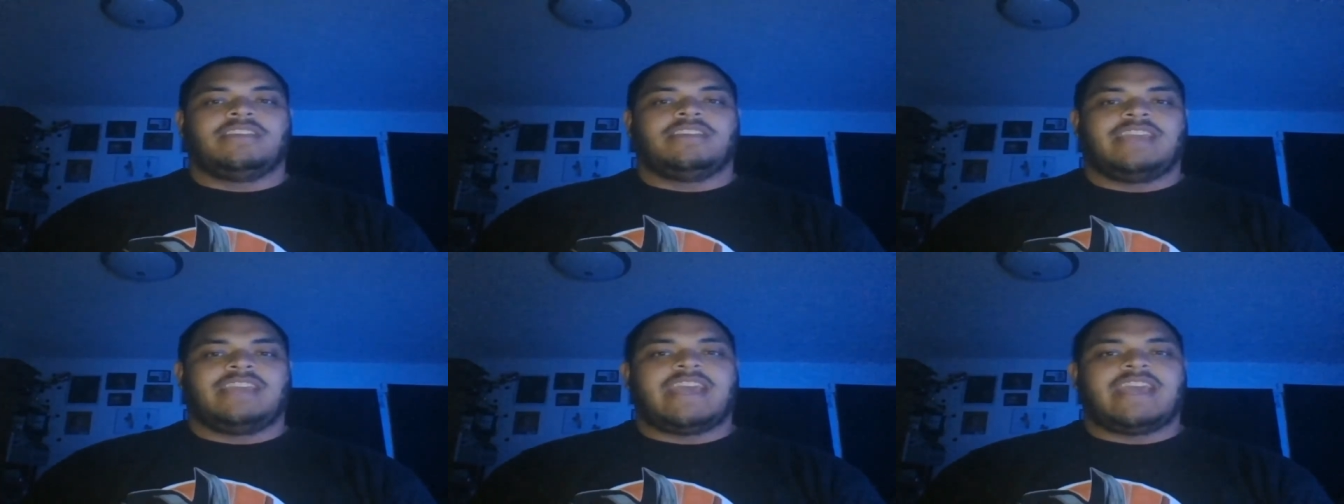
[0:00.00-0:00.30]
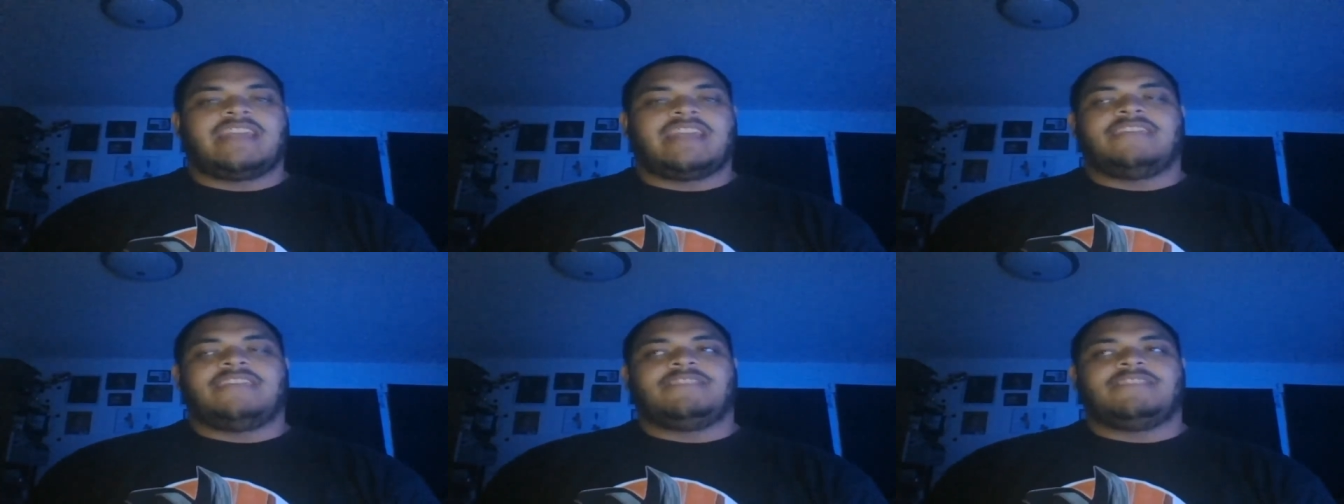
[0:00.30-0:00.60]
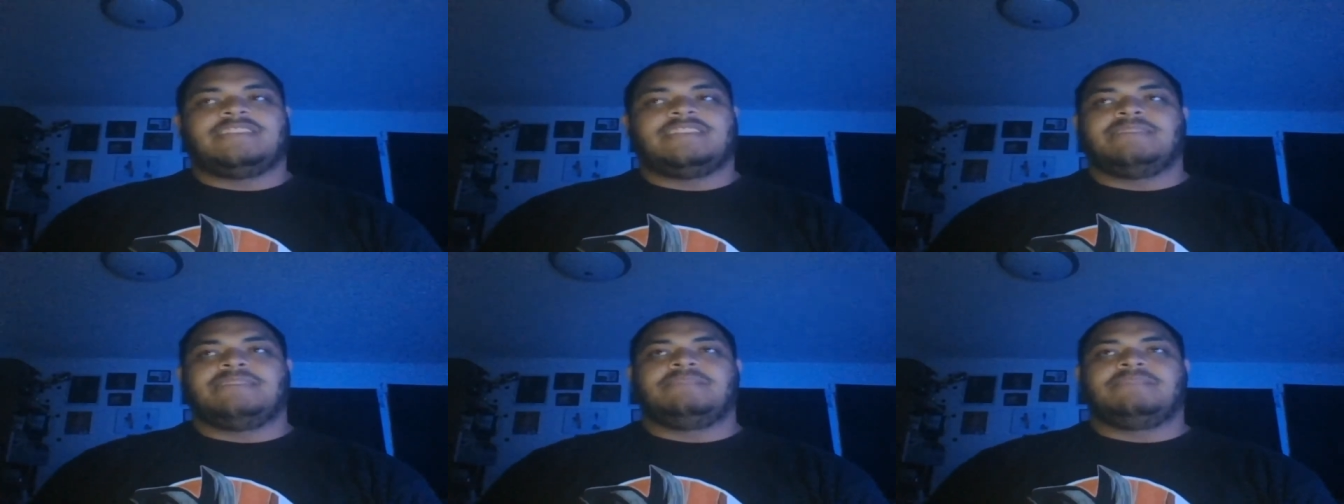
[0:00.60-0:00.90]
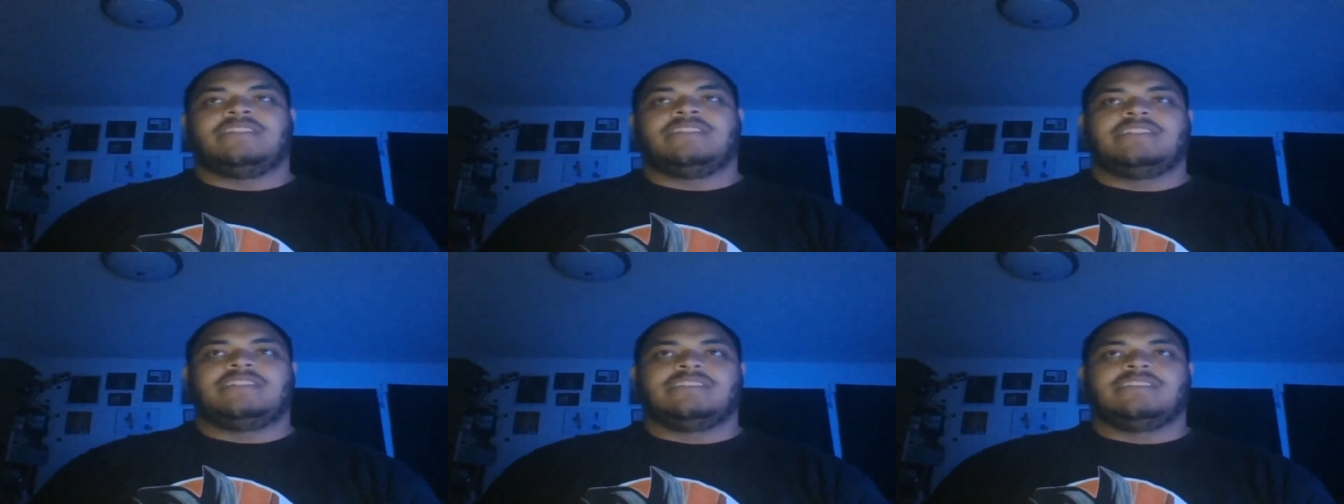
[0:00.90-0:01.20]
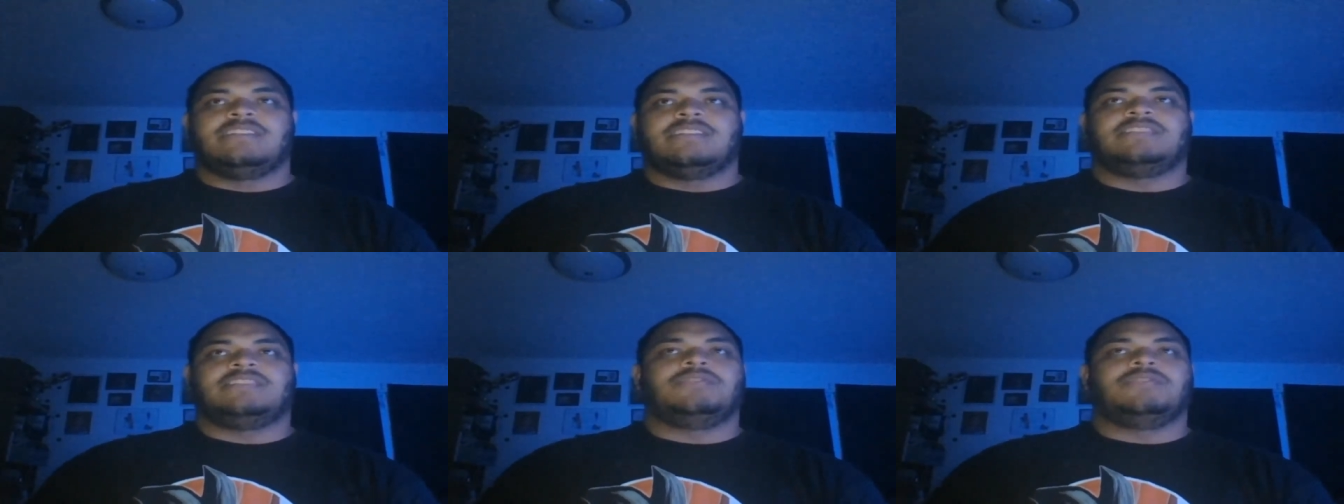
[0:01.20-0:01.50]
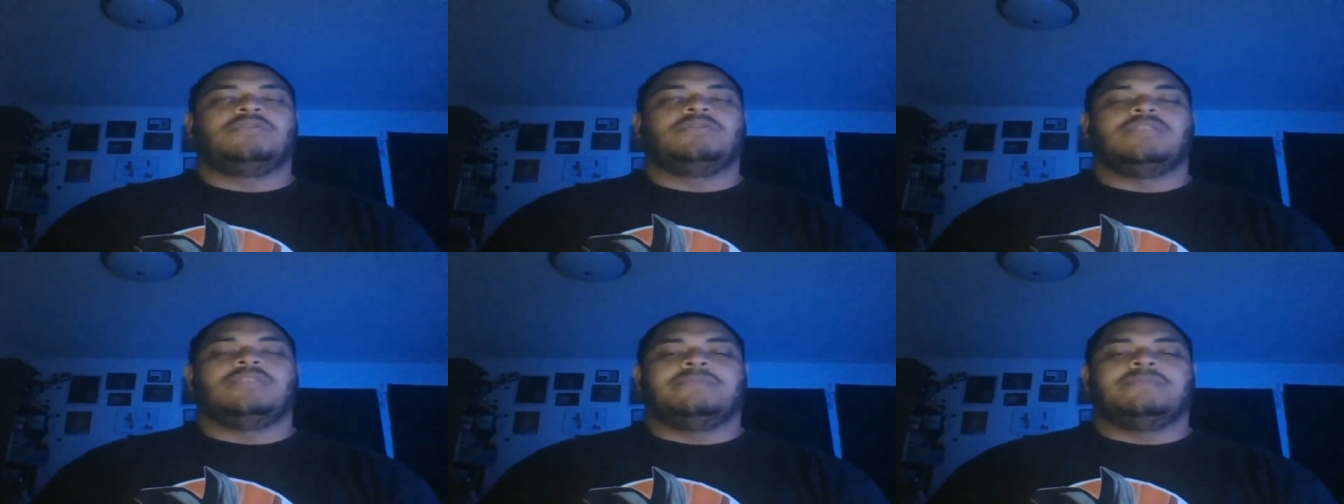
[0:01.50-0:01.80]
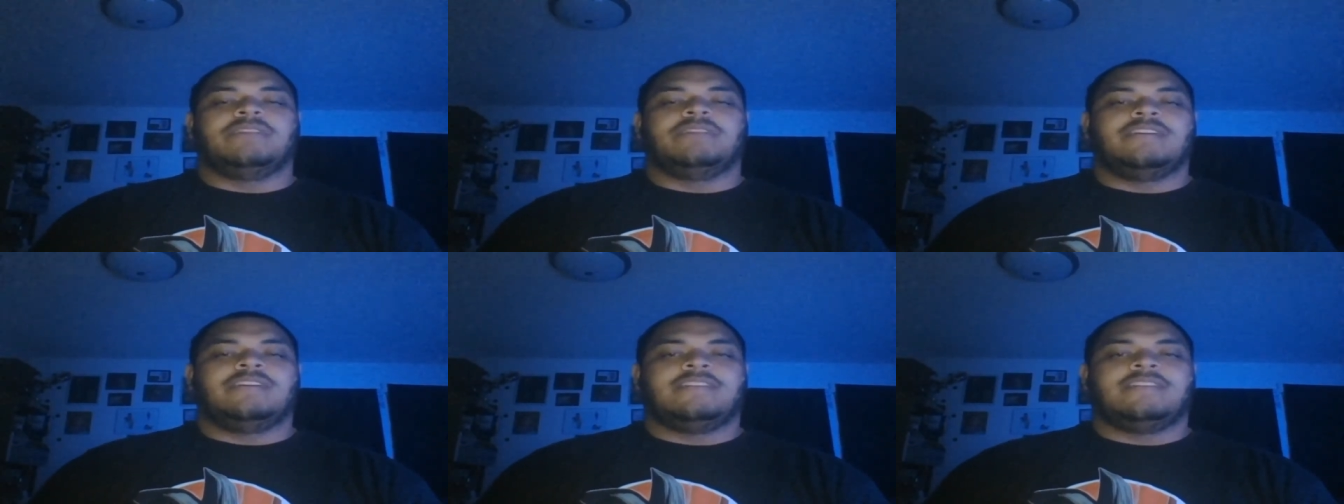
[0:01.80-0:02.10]
yeah, they've attempted to tell the story,
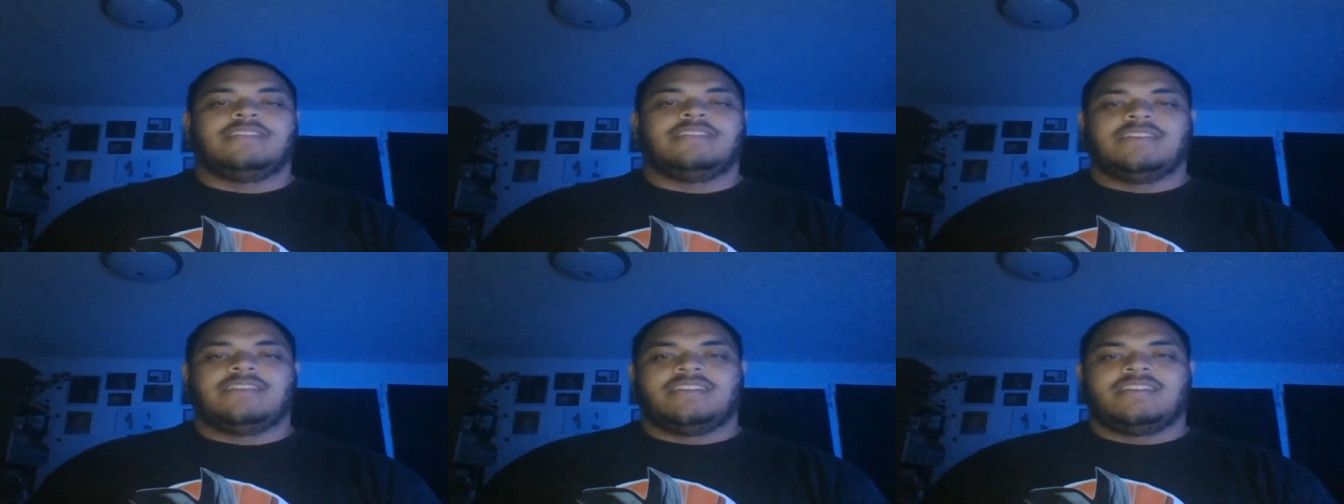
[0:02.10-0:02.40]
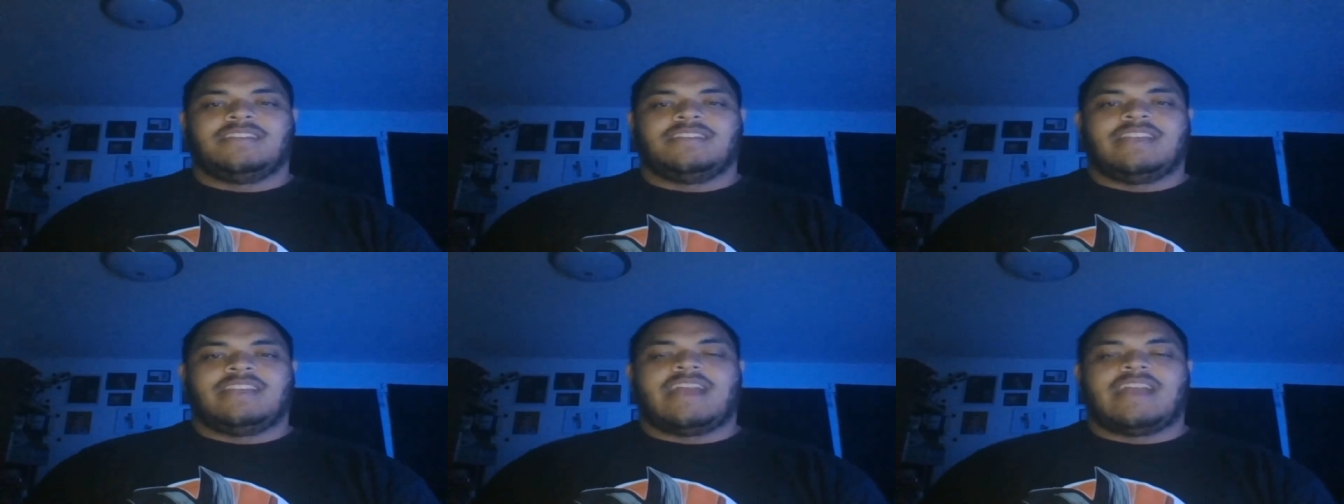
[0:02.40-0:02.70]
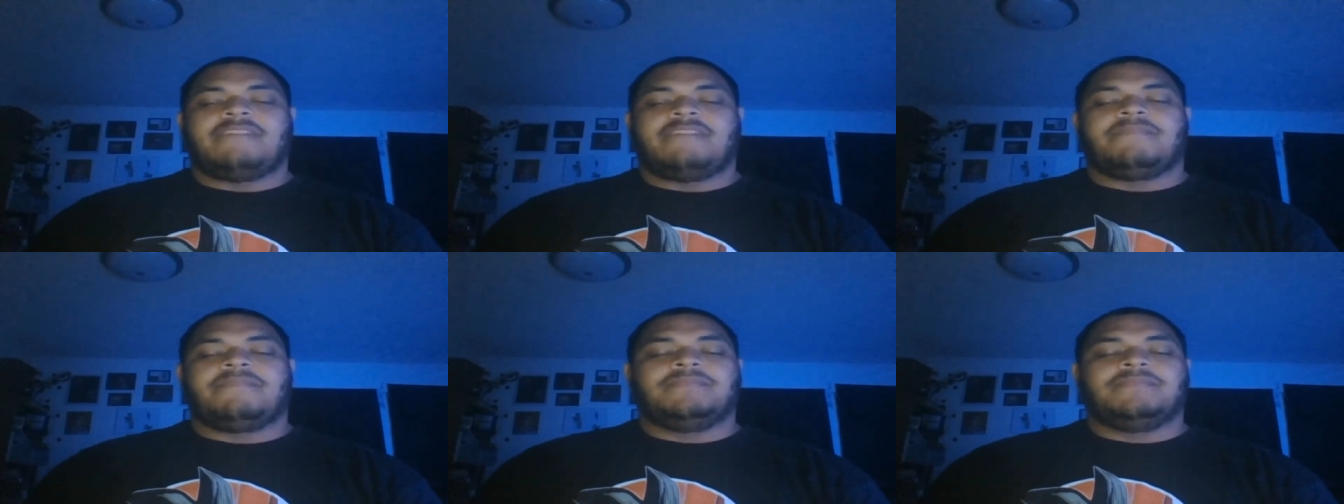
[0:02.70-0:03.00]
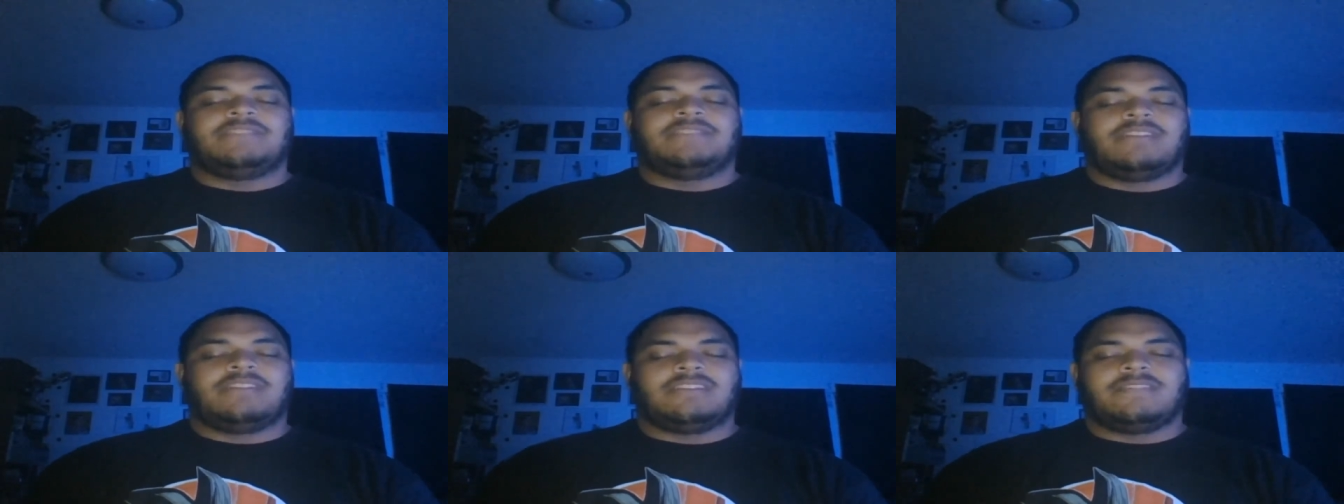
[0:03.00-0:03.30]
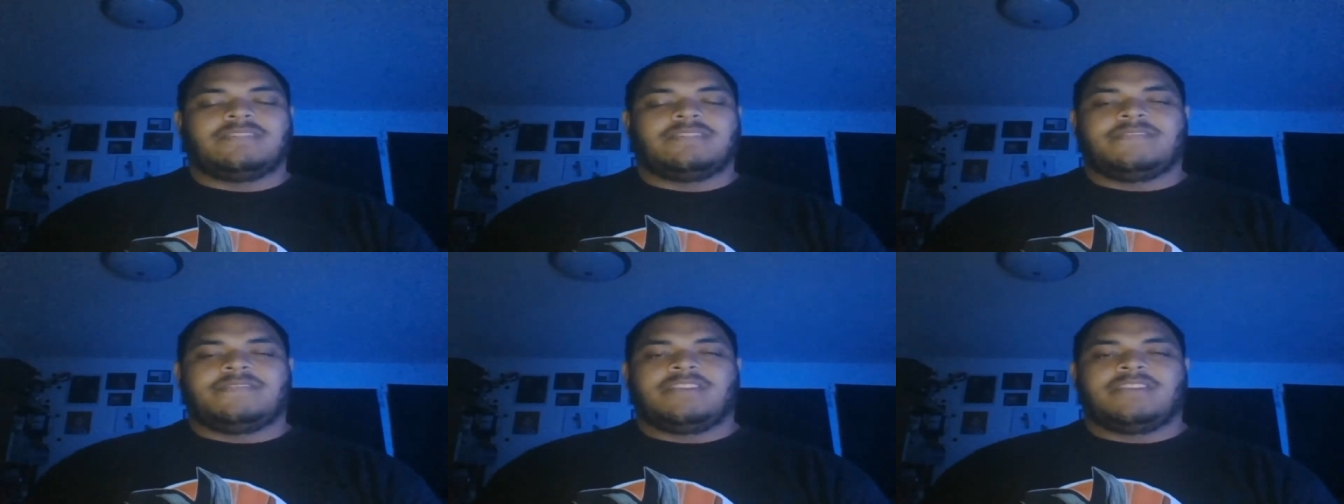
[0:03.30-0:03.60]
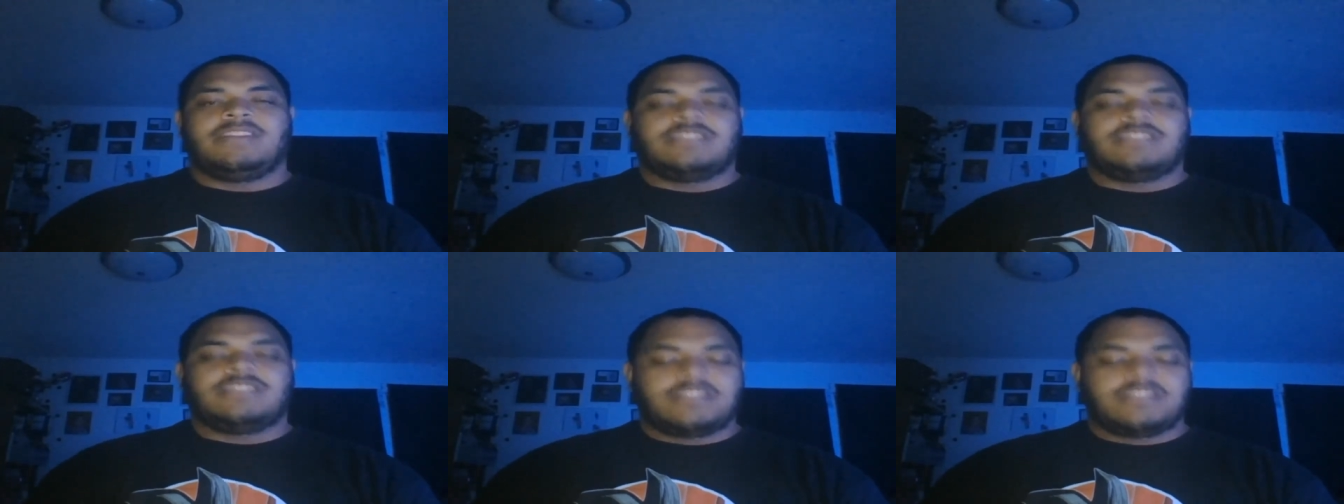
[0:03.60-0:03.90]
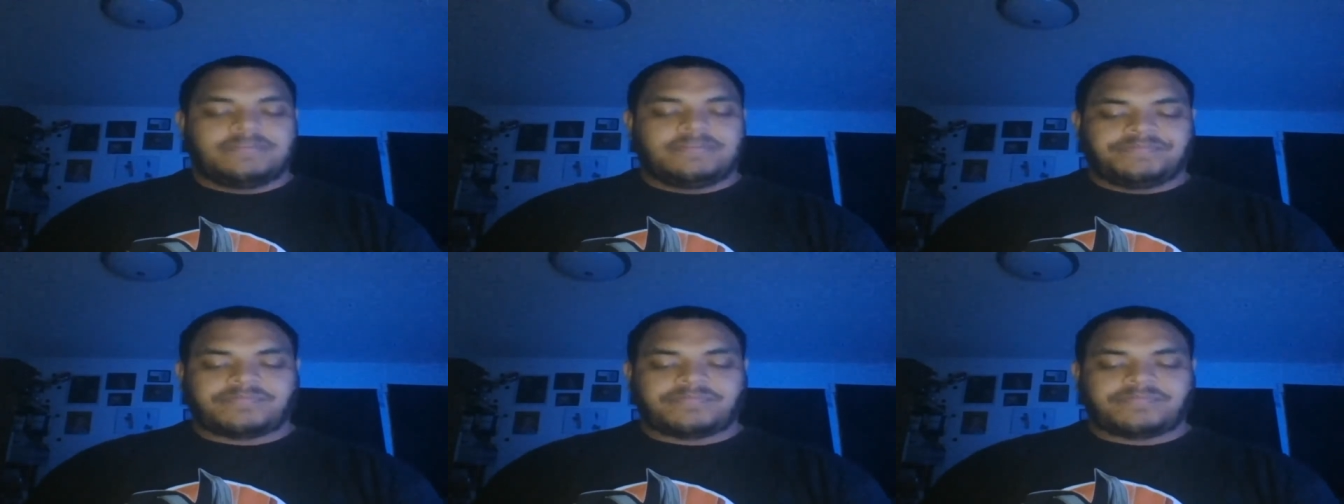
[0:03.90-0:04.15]
but not from start to finish.